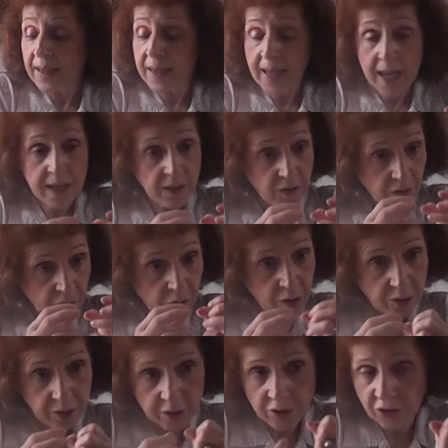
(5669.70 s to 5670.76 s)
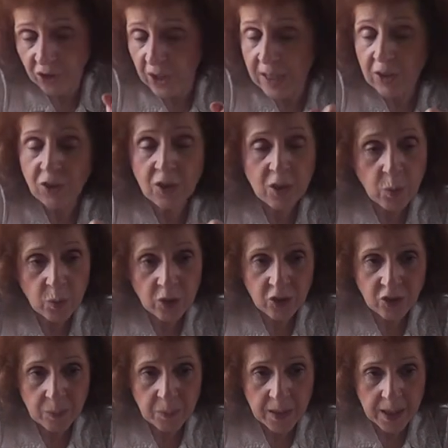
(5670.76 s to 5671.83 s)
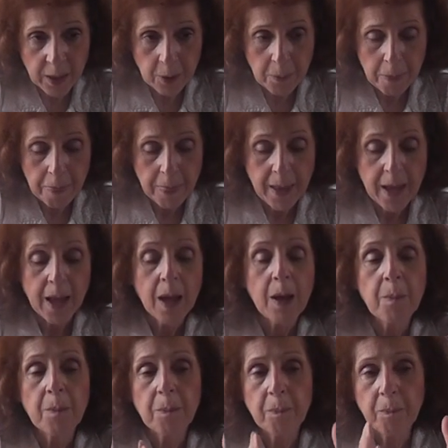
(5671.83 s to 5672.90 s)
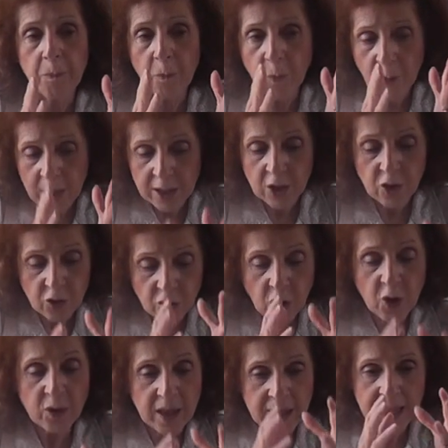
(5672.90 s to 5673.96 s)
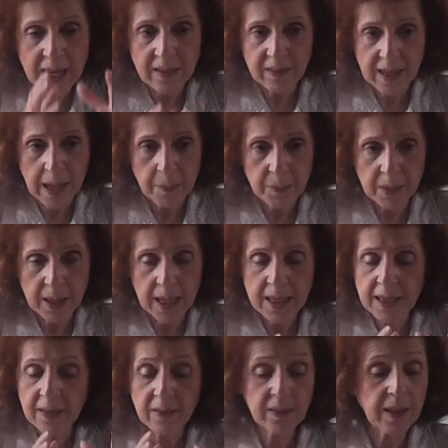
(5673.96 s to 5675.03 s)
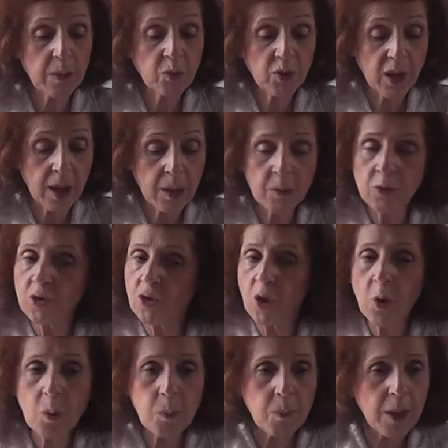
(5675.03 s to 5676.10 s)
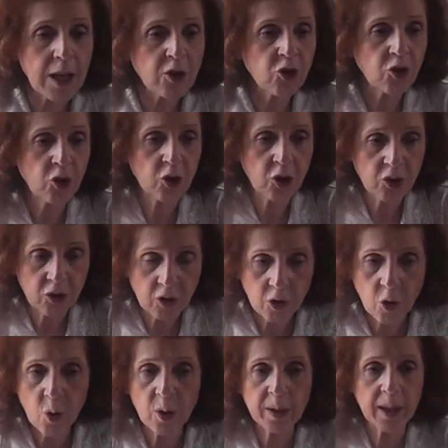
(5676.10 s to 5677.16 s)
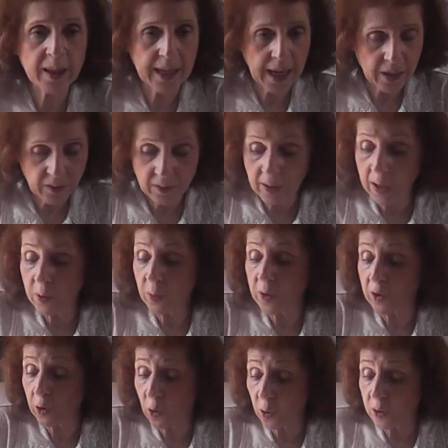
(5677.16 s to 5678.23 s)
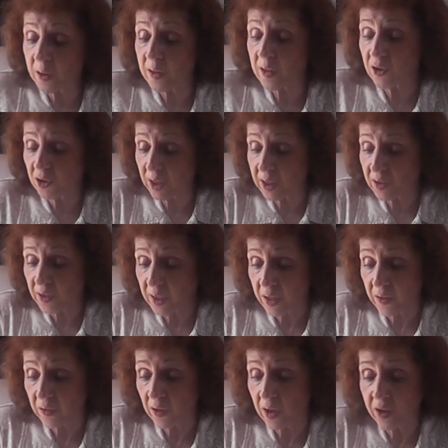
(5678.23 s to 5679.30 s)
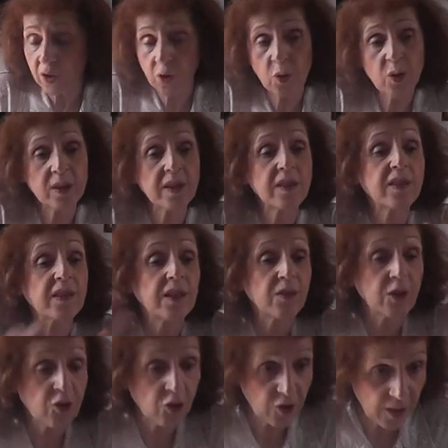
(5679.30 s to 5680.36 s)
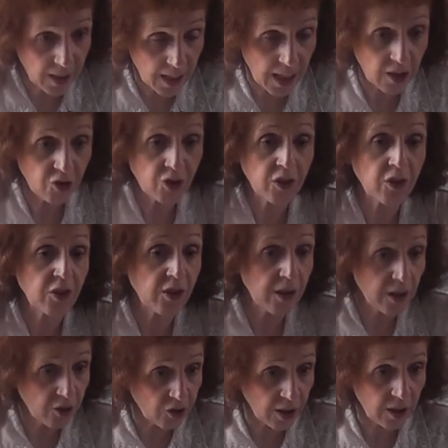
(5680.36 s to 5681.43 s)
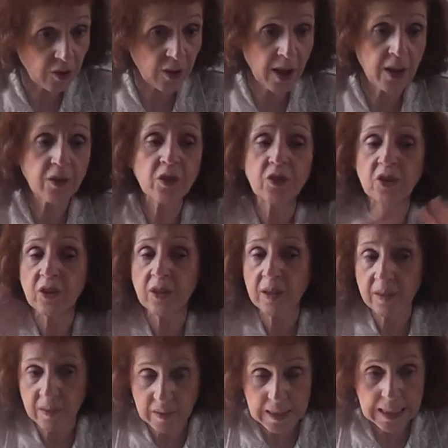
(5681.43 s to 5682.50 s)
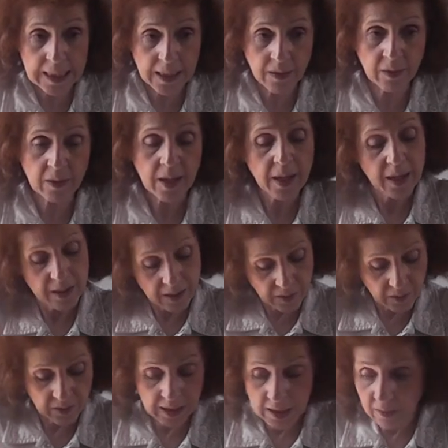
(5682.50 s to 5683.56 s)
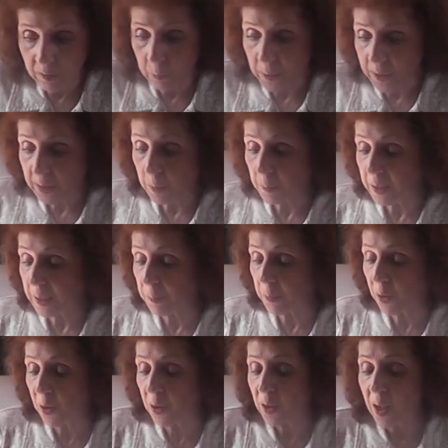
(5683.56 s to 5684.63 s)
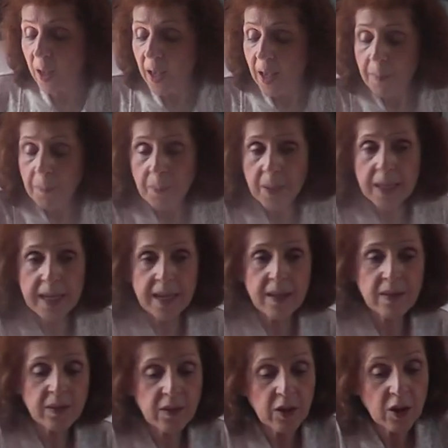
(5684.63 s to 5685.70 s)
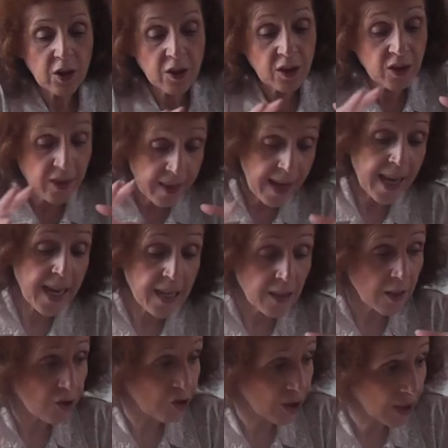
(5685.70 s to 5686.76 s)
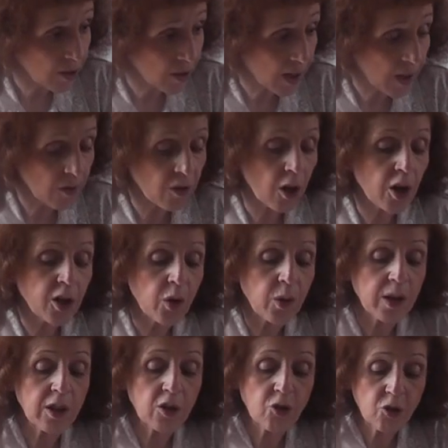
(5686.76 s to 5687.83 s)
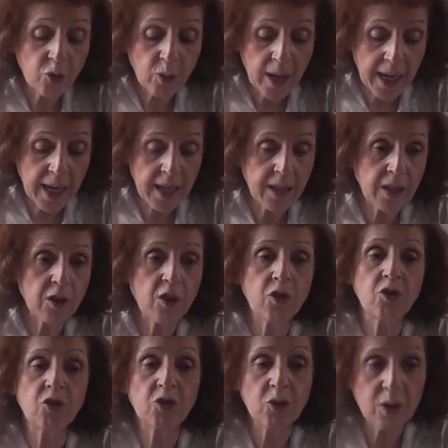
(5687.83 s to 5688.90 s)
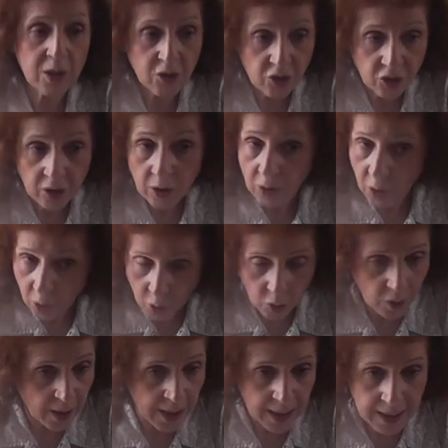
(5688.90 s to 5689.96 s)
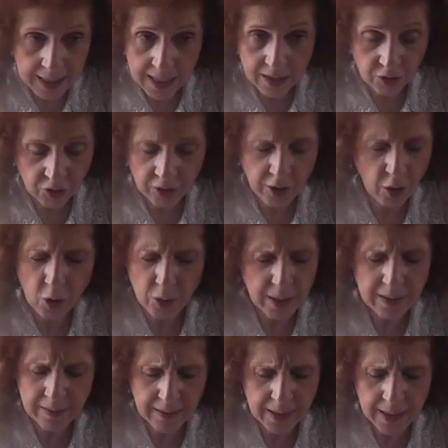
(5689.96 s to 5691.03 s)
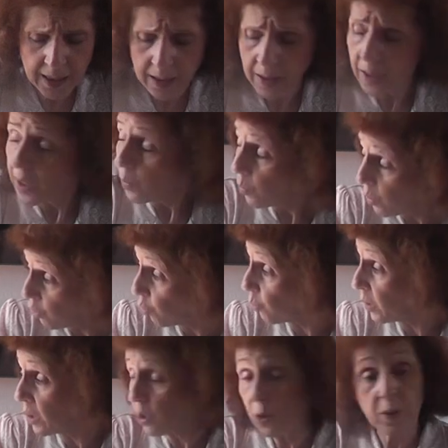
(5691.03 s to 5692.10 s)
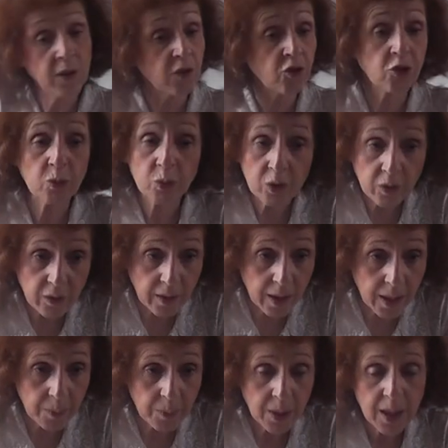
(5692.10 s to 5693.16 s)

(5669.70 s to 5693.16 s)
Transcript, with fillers: that's changing the worship there. When you know that that's happening, at the same time, don't measure the court on the outside where the court of the Gentiles are, the court that's given to the nations, to the Gentiles, to the seas, the seas being the people, because they, the Gentiles, are going to tread the Jewish holy nation, the holy city, which we know is Jerusalem,